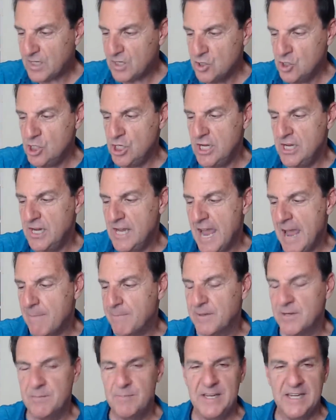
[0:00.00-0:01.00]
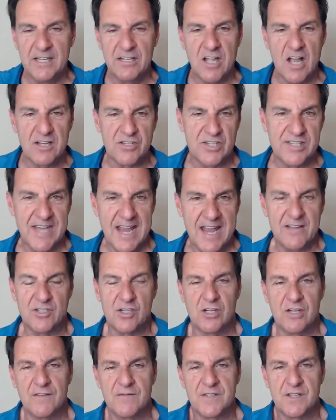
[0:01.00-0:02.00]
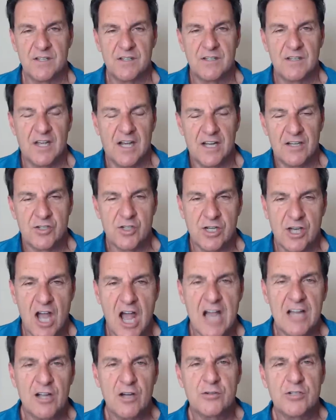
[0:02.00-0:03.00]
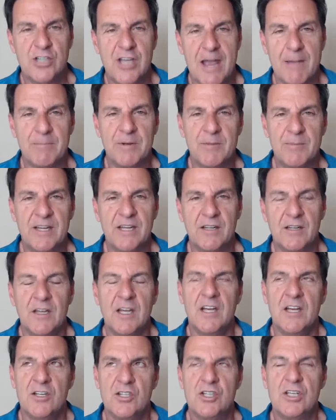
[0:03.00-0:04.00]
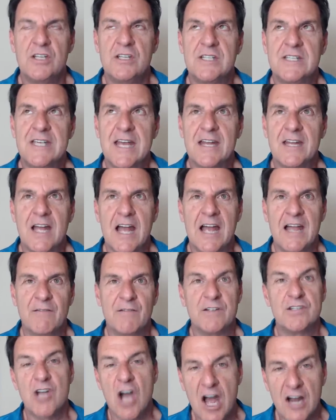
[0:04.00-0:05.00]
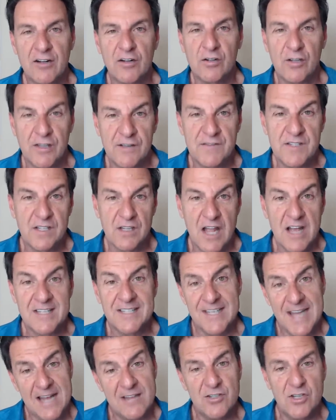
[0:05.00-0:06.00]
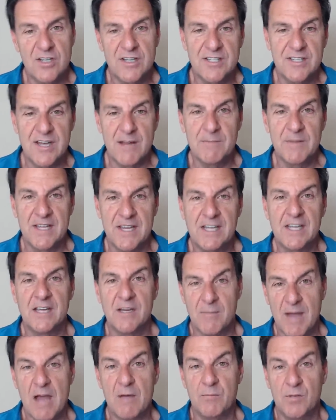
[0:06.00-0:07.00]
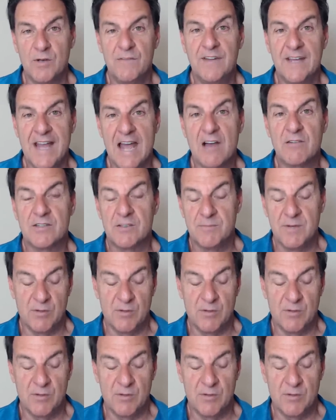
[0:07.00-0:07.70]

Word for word: She happened to be in Los Angeles. She lives in uh, Chicago. She happened to be in, she said, I have a daughter lives in Los Angeles and I'm thinking about moving out to